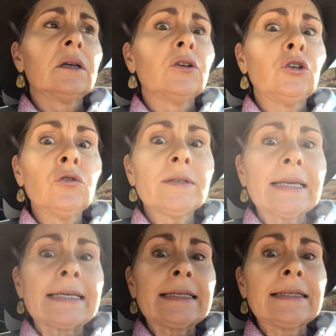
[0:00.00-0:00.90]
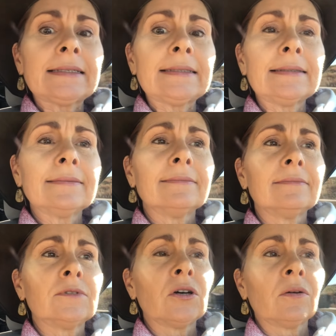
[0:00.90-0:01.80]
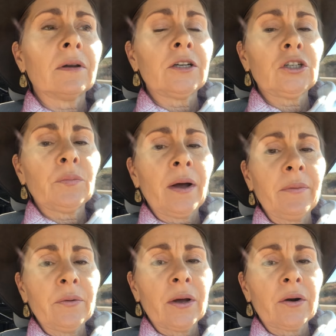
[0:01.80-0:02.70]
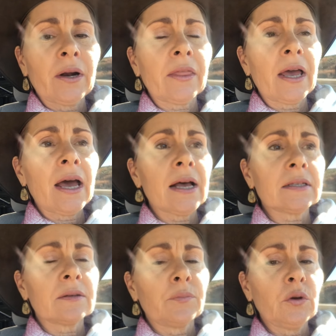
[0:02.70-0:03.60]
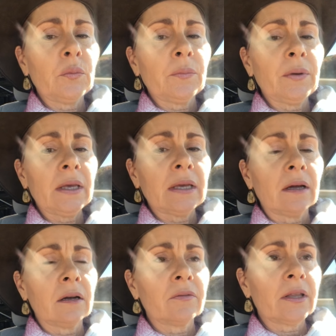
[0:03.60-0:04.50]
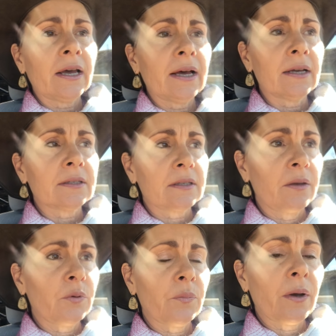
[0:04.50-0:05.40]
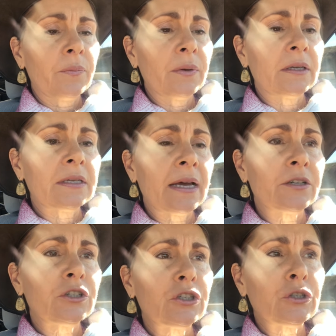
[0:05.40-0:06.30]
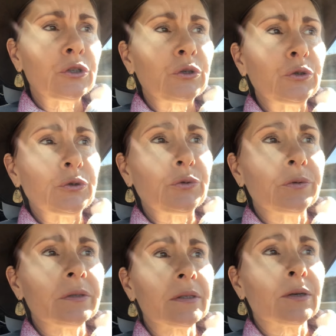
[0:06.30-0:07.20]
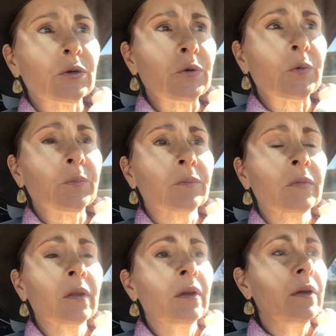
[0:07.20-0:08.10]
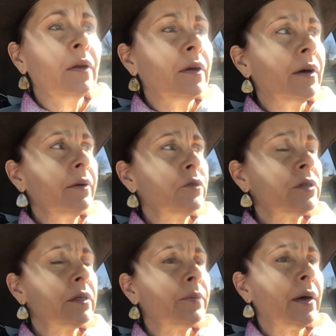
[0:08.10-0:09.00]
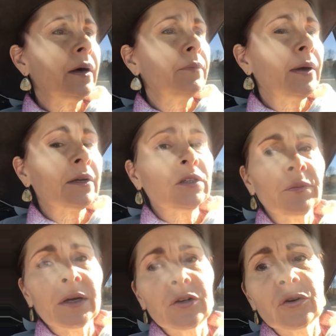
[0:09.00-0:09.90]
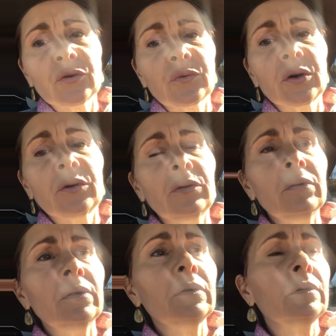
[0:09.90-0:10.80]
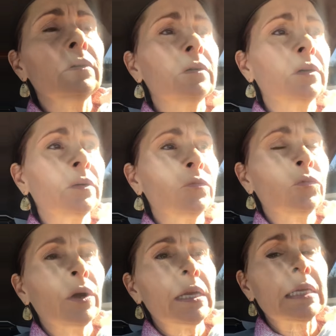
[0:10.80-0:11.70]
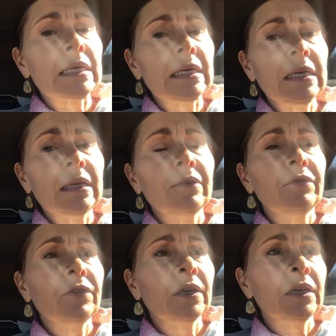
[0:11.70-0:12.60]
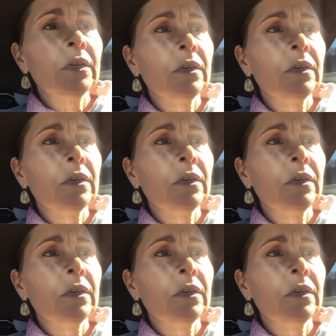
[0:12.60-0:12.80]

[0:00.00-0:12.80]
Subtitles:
use it. Don't let your puppy run around the house and poop and pee all over the house. Keep your puppy attached to you. So I'm just about back to my dirt road. I'm going to run in and feed